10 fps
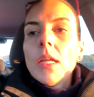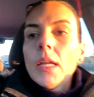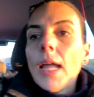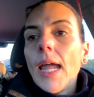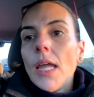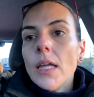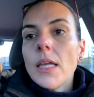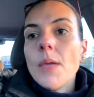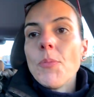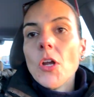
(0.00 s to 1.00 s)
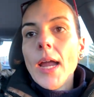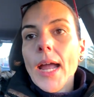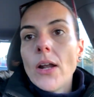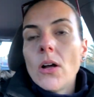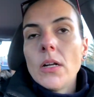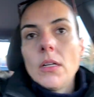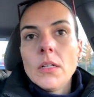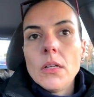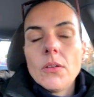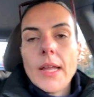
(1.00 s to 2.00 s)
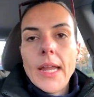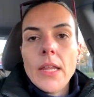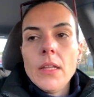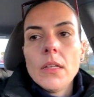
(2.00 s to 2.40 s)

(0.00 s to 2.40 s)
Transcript: Hey, keep your hat on, okay?